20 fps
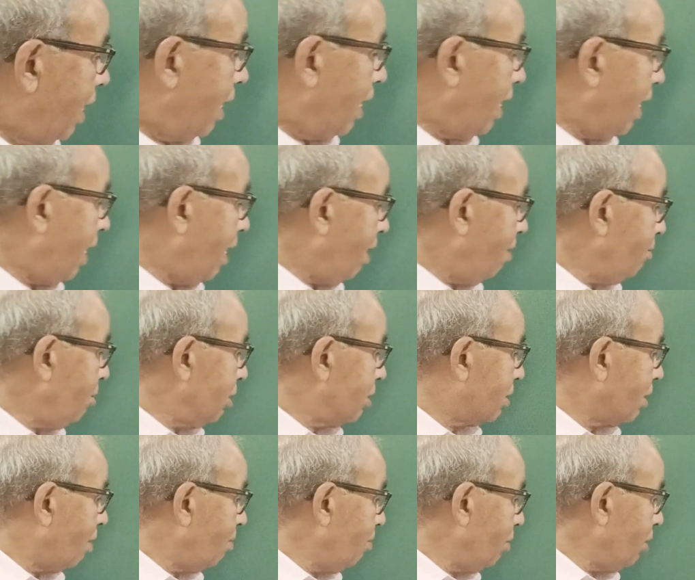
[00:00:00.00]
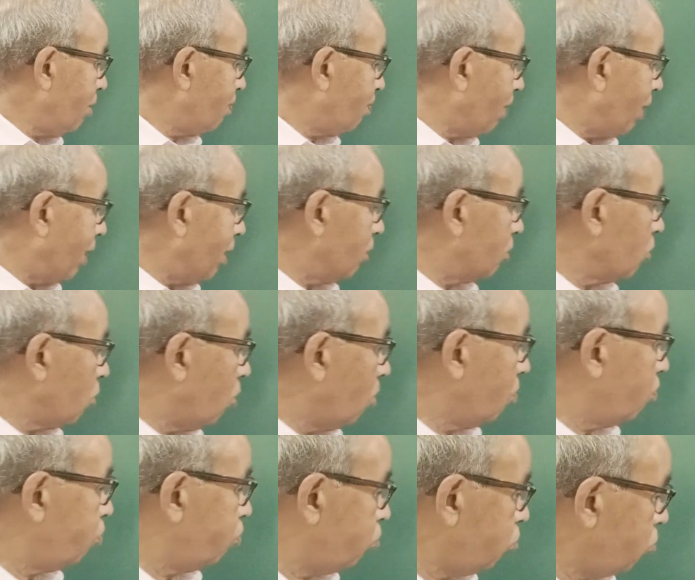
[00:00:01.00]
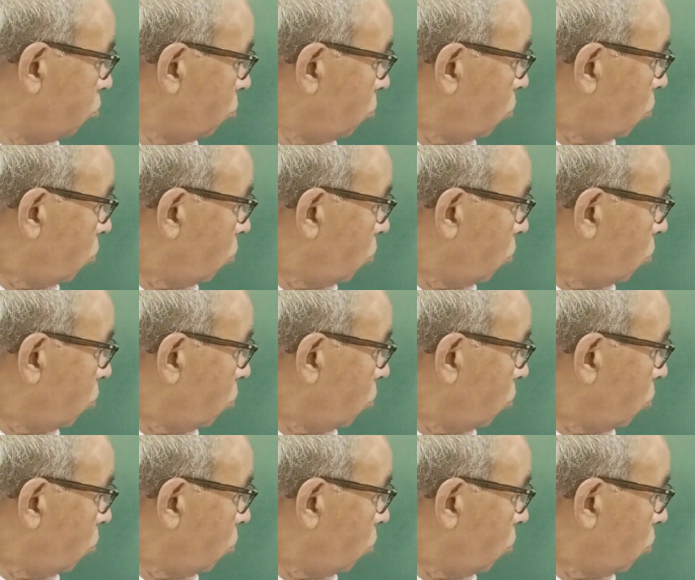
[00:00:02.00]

M is the midpoint of